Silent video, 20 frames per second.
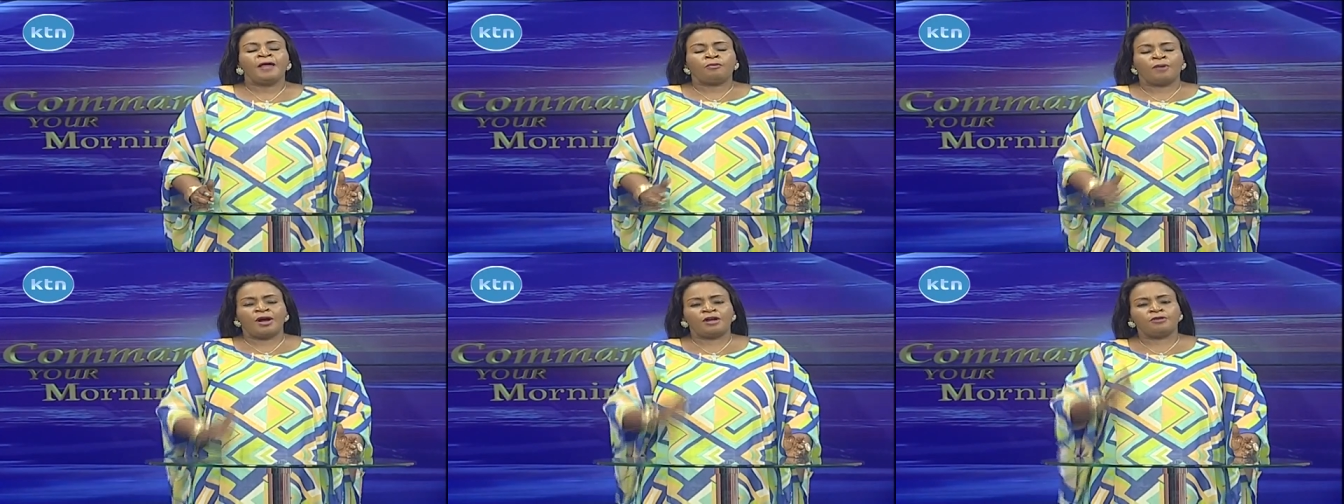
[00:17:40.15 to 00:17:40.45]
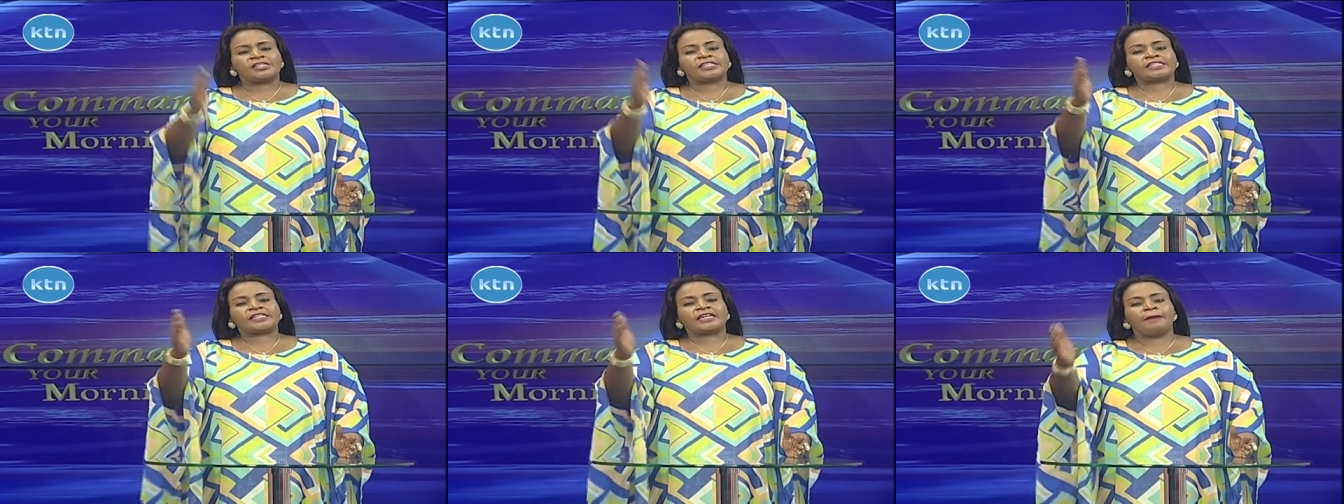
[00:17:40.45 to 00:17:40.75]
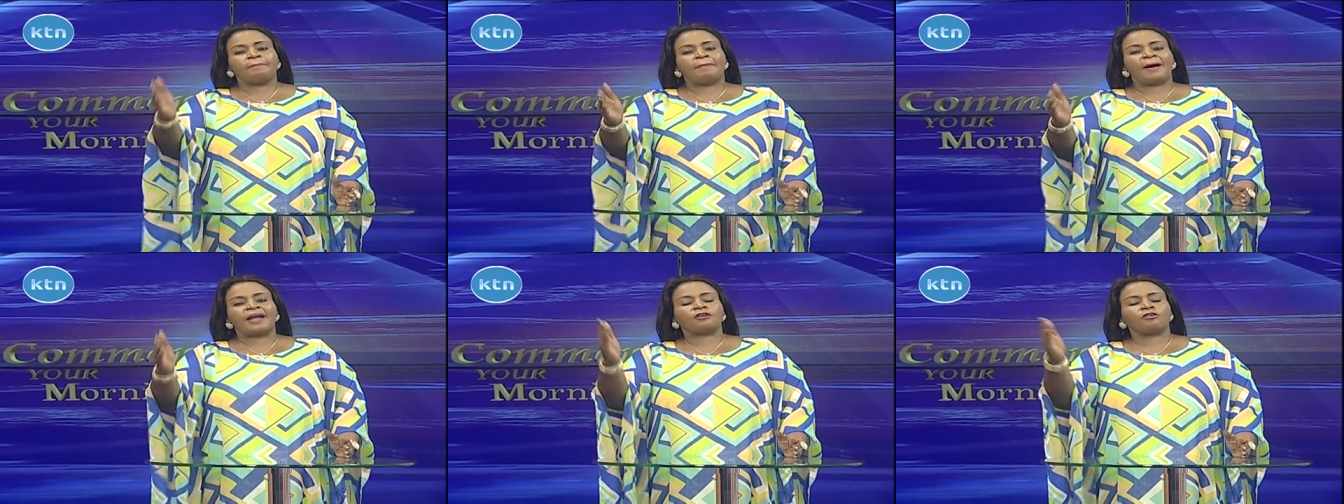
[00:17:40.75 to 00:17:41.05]
When we
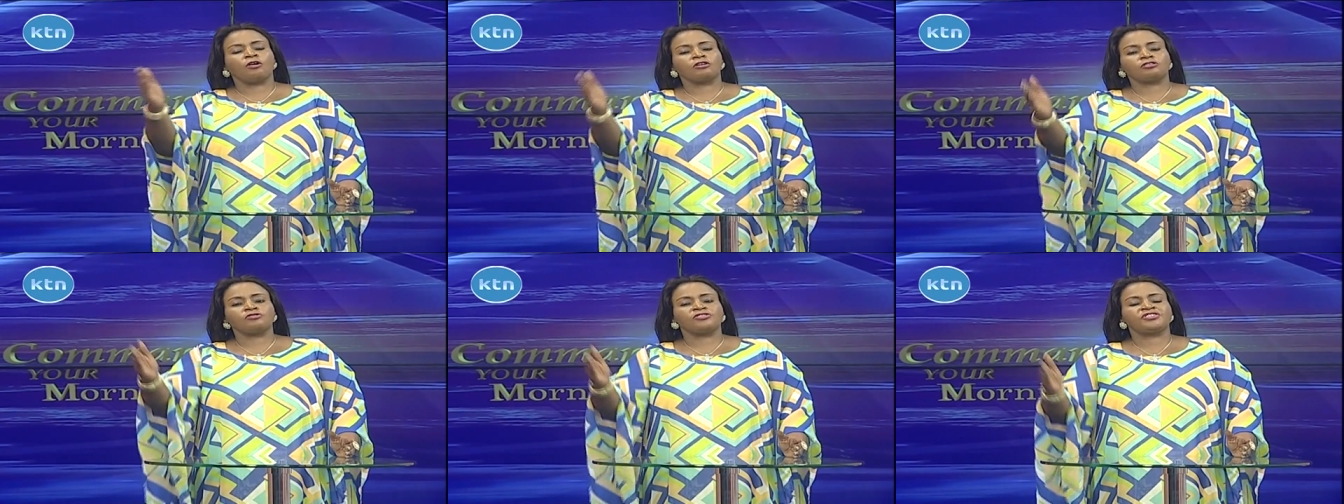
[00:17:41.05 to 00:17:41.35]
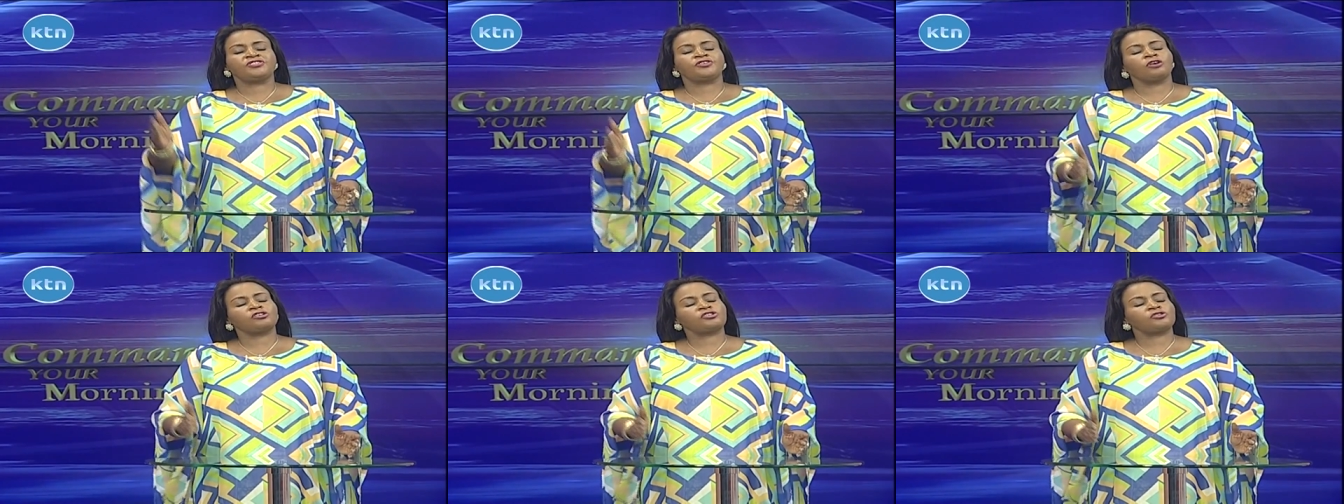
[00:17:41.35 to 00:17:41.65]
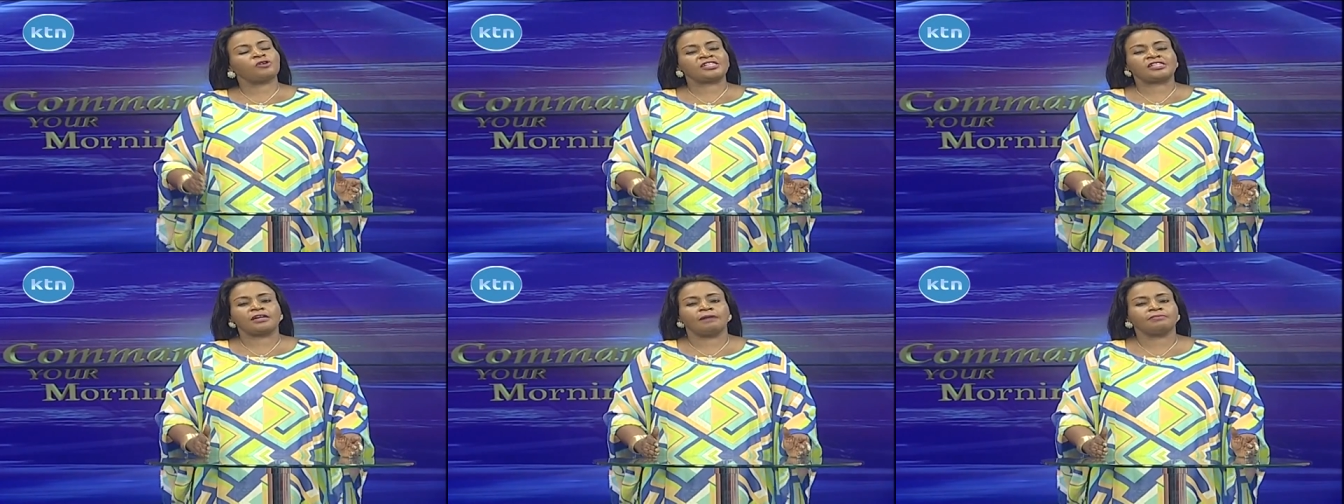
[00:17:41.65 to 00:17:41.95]
skip and go to
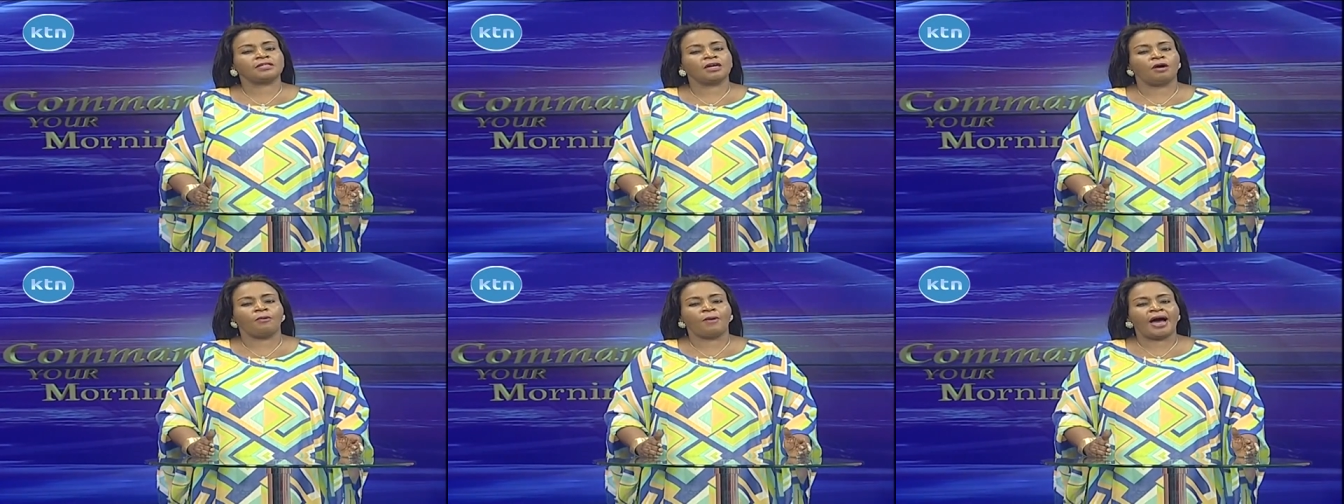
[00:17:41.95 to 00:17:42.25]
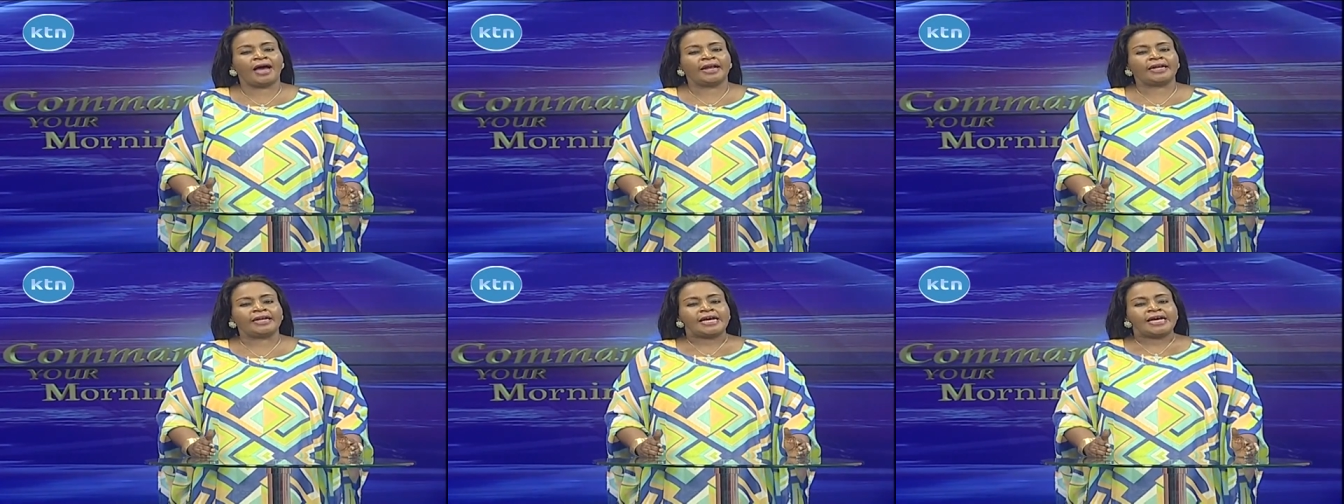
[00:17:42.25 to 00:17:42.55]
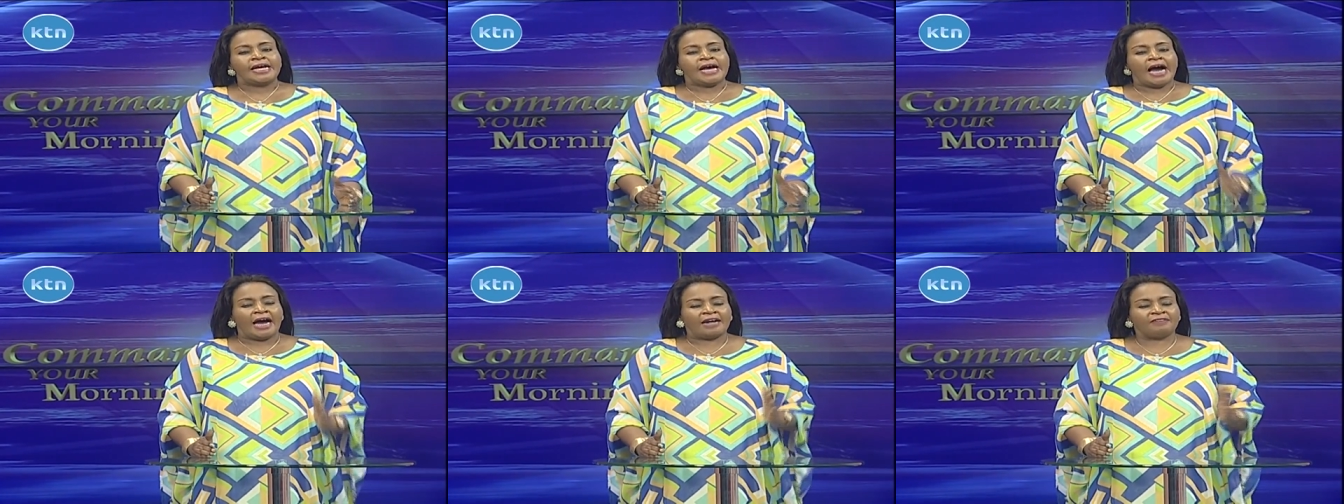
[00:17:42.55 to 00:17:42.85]
Joshua chapter 1
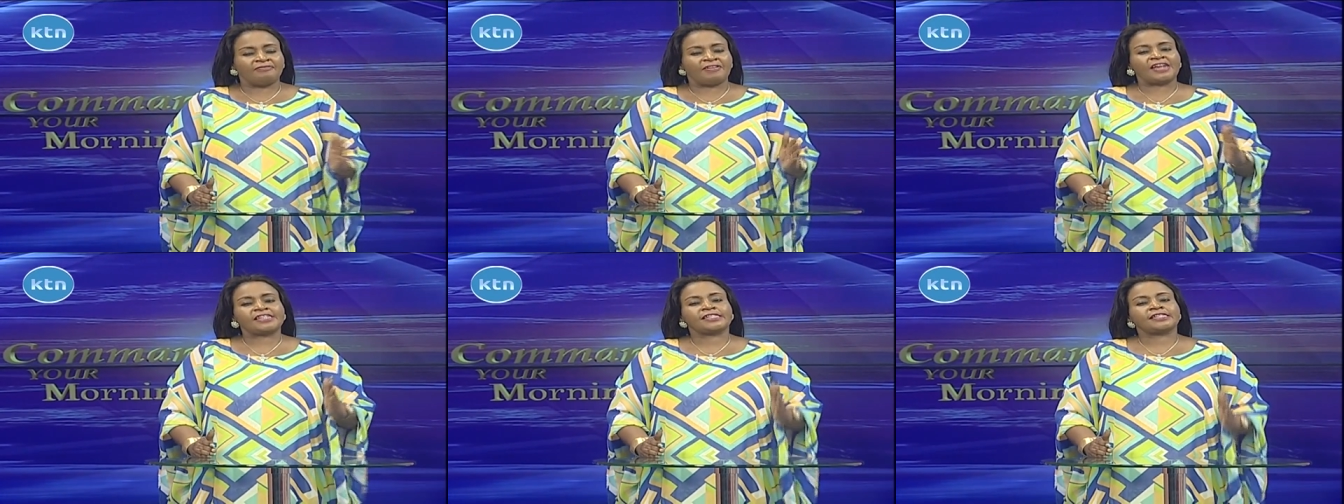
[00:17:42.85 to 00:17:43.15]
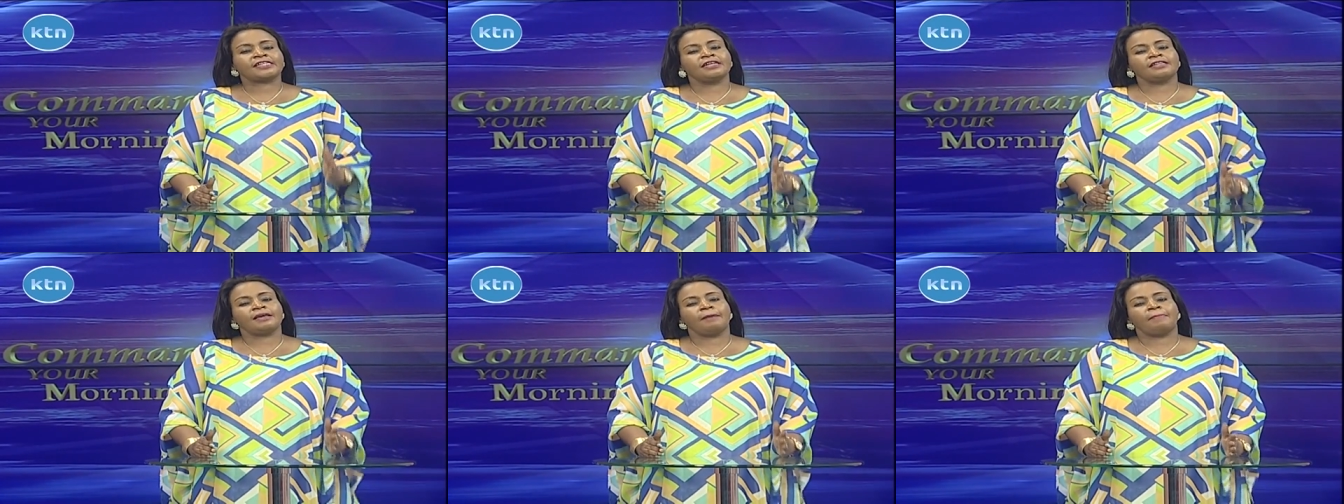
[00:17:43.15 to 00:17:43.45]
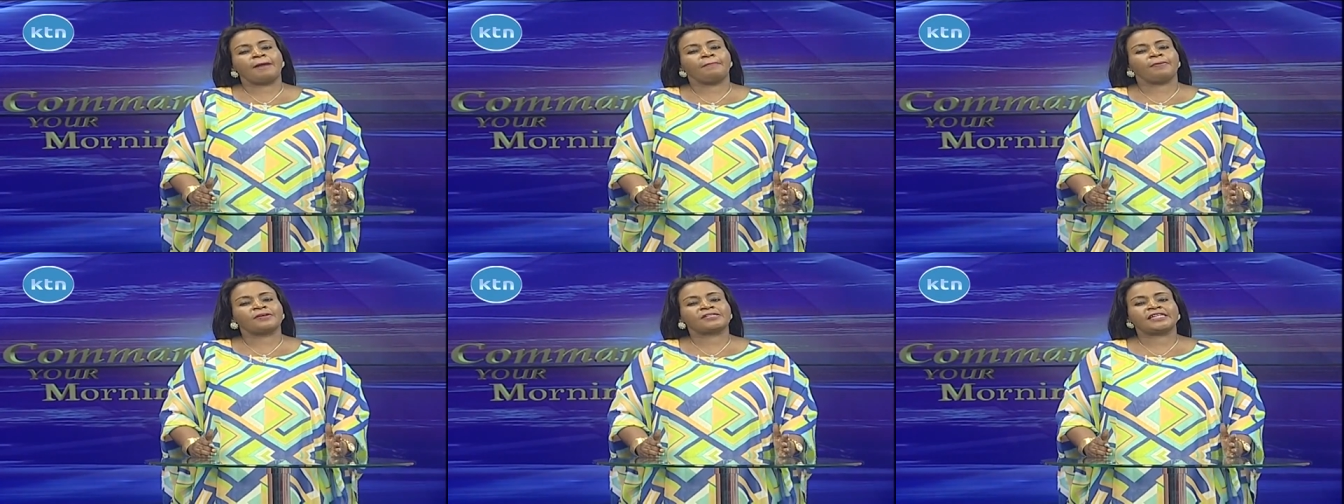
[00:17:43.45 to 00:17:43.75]
and verse 3, the
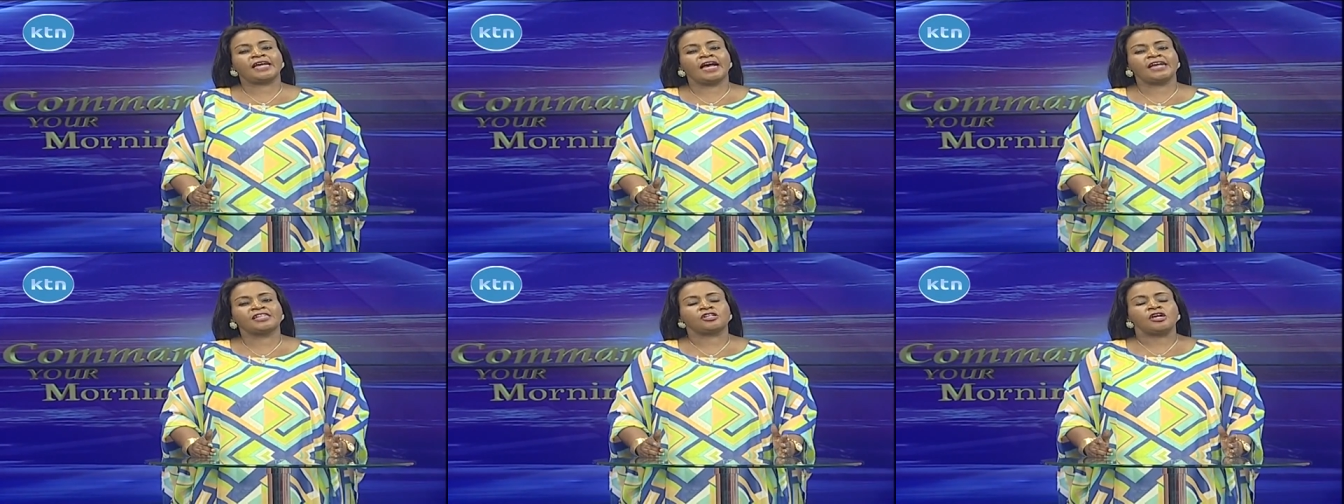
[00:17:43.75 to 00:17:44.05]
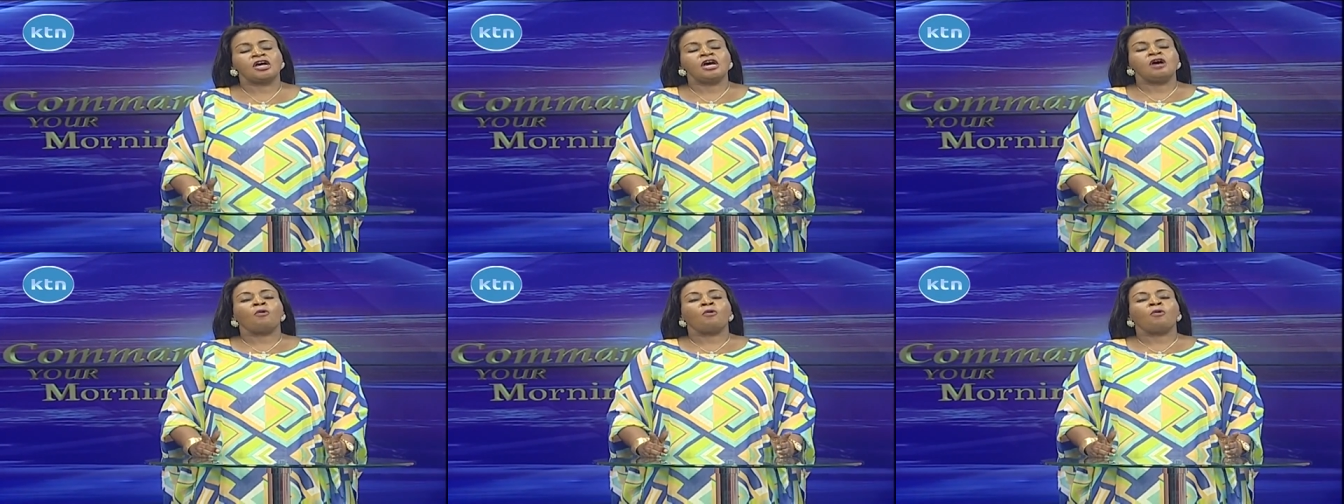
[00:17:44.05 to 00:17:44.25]
Bible says,